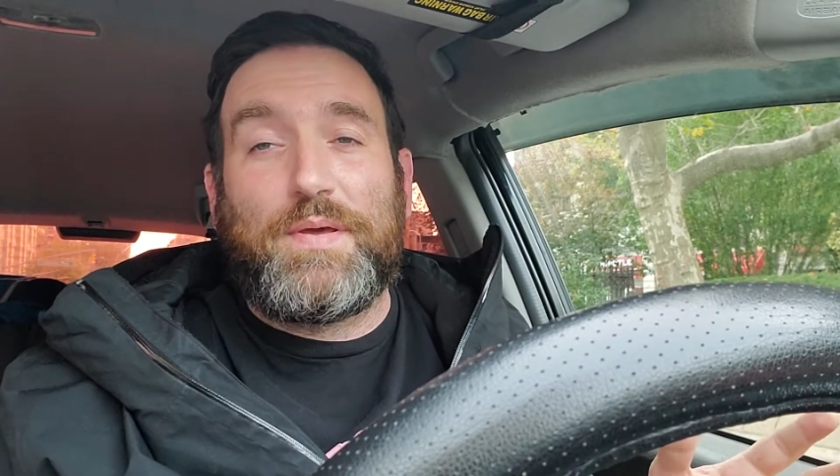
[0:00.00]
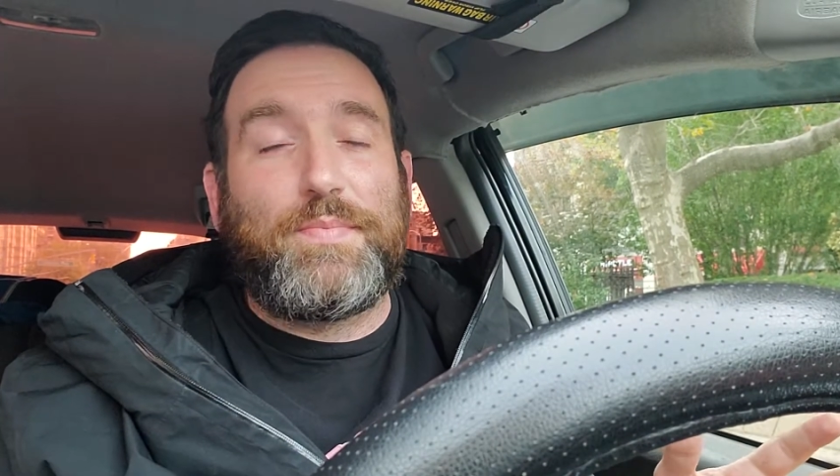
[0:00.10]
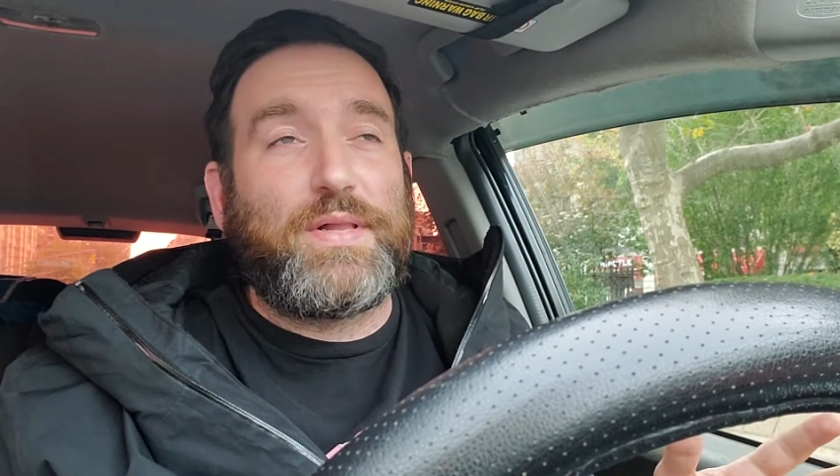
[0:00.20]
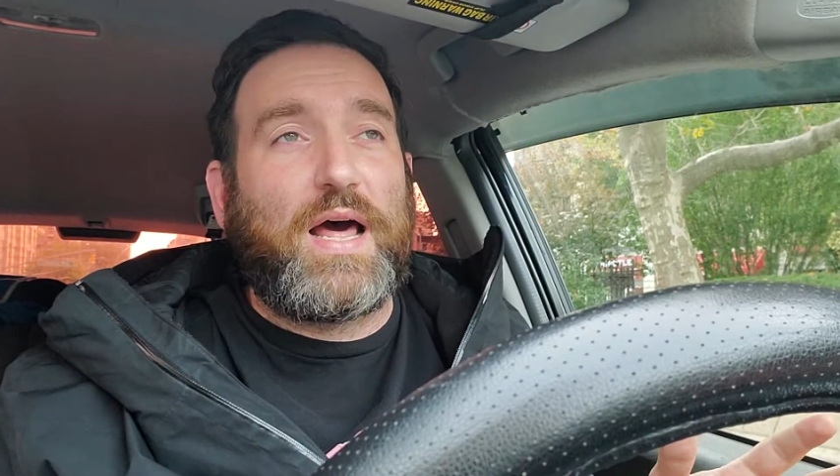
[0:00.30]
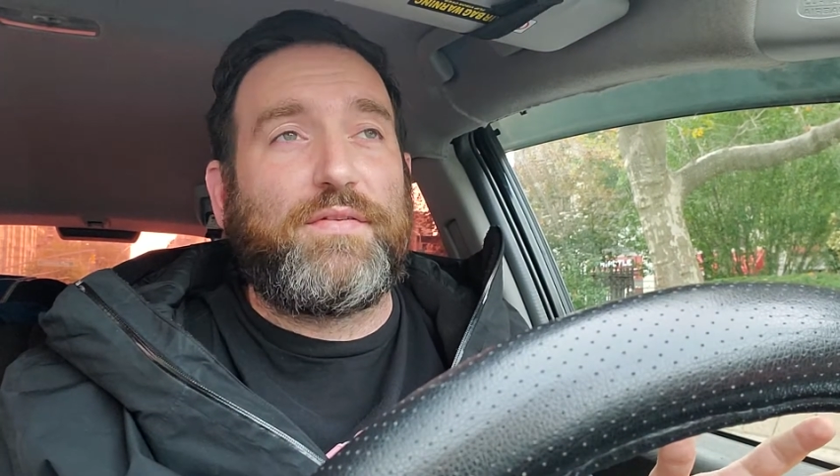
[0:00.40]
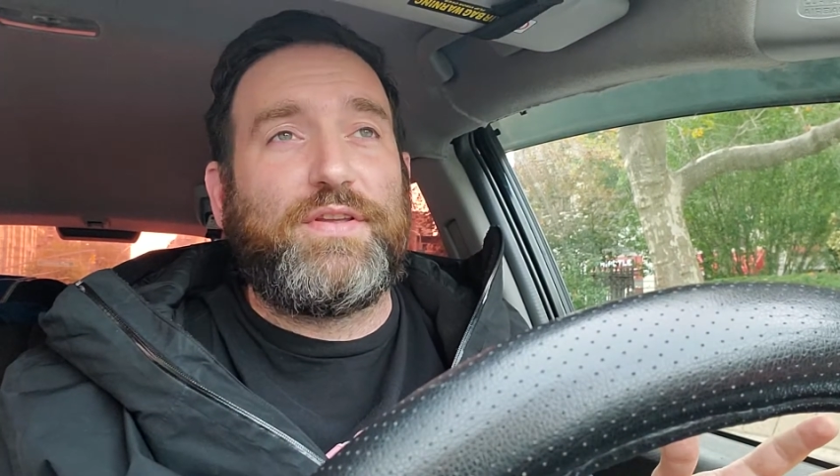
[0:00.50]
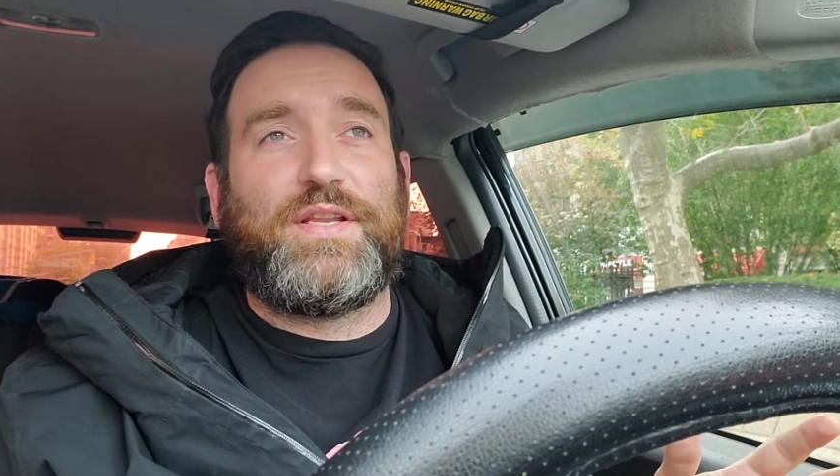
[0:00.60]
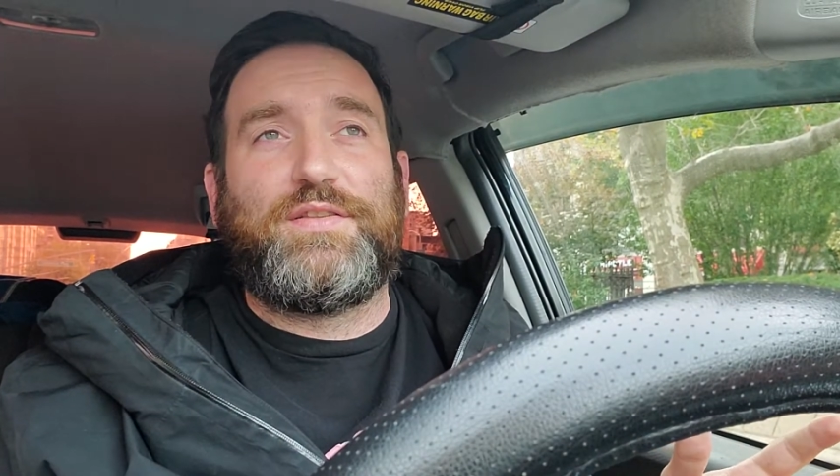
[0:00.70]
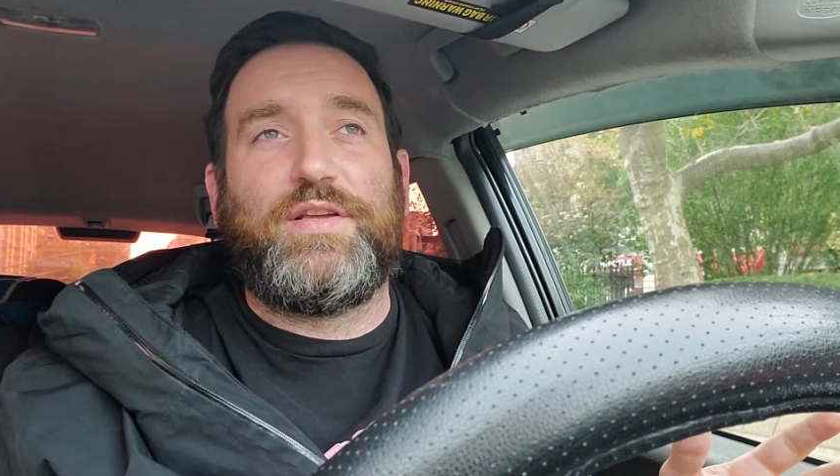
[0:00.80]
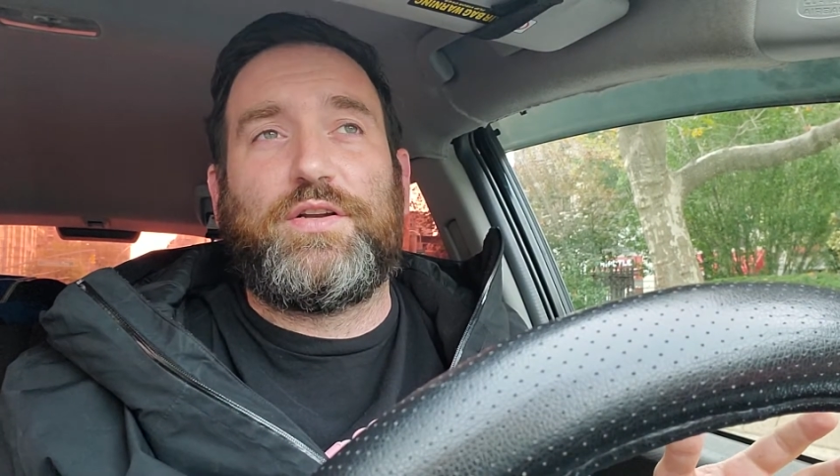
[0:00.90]
people out of
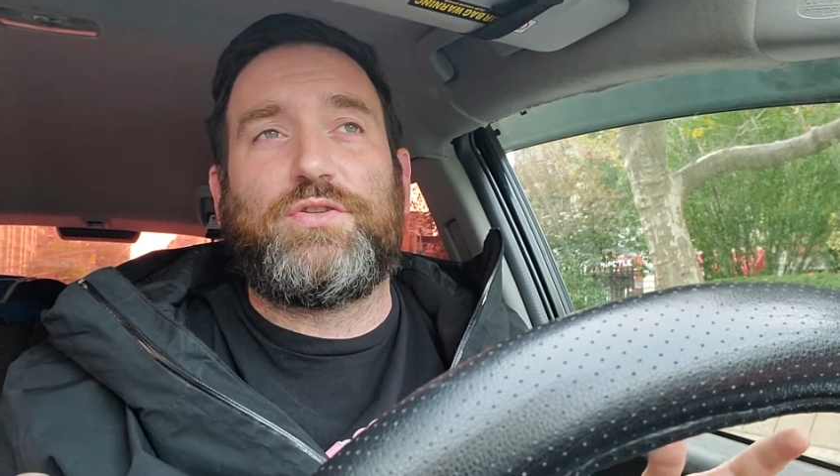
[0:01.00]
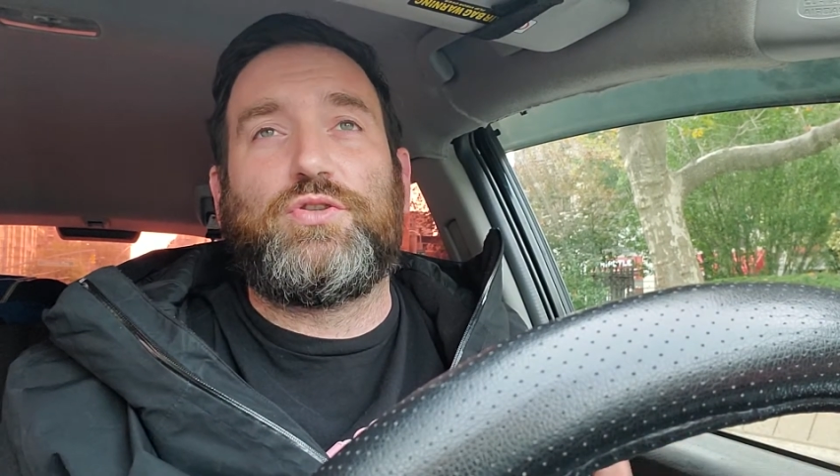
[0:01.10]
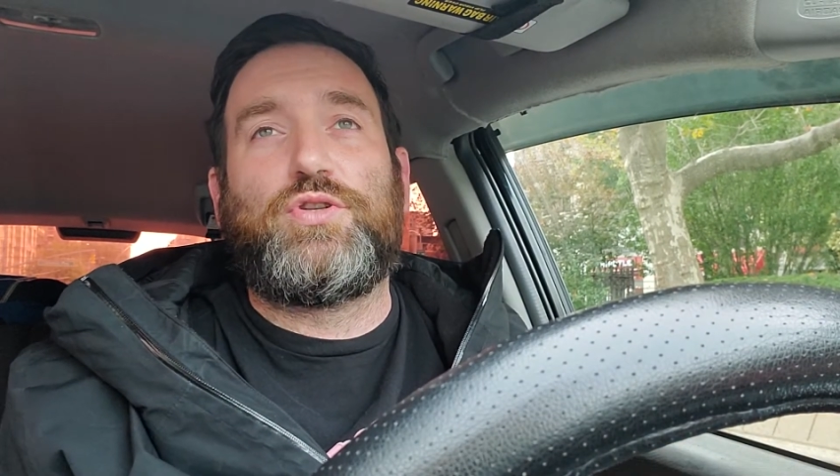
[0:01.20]
eating dinners.